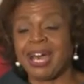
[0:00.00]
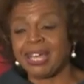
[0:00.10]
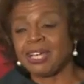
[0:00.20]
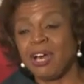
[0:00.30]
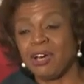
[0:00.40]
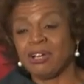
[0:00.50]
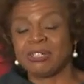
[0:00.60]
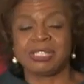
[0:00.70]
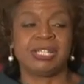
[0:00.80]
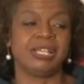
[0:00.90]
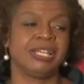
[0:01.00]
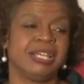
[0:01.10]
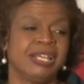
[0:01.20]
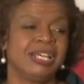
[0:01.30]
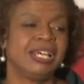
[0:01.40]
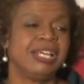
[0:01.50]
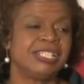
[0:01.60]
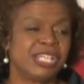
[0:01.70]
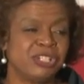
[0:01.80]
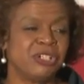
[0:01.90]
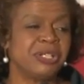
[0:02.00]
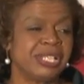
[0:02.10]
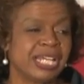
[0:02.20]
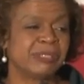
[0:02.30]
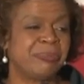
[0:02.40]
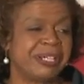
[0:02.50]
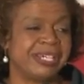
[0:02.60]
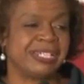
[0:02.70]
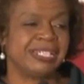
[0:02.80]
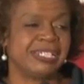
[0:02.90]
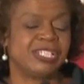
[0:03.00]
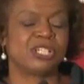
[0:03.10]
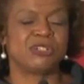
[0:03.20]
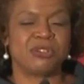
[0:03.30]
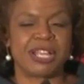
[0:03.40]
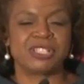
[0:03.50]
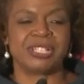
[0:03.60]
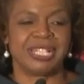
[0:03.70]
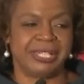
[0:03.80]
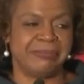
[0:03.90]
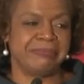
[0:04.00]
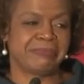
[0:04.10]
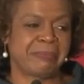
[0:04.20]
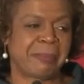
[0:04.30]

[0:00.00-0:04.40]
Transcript: I called Senator-elect Bud to congratulate him.